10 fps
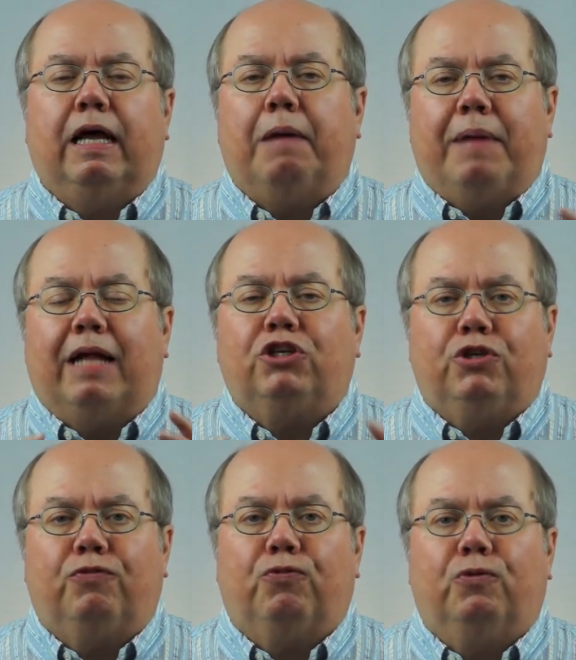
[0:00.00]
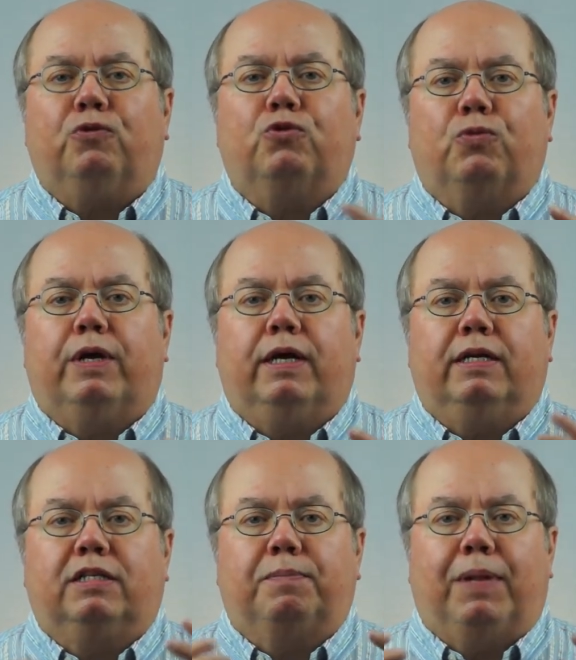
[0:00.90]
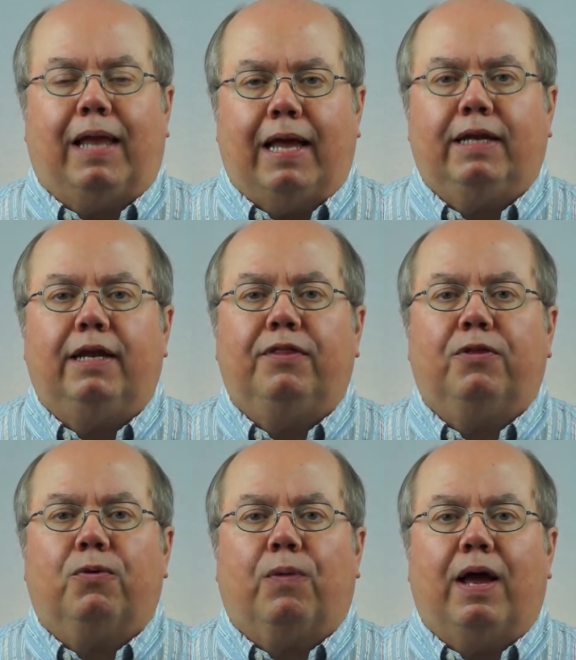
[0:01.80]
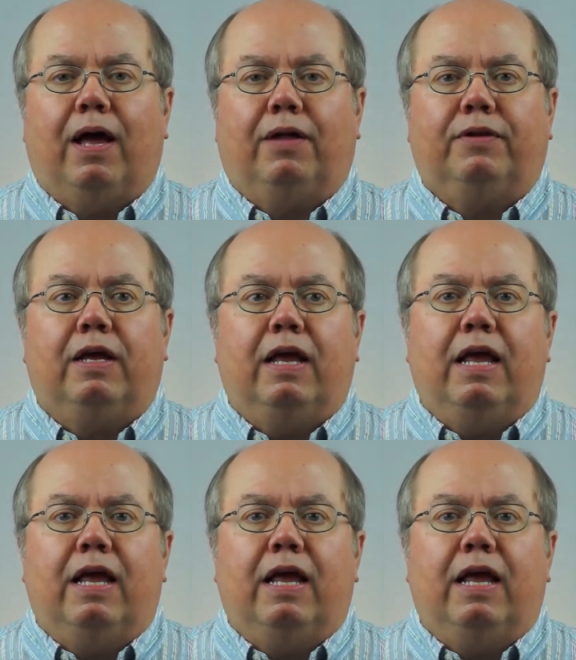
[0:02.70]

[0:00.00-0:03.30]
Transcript: Imagine a fruit tree. It's planted in the ground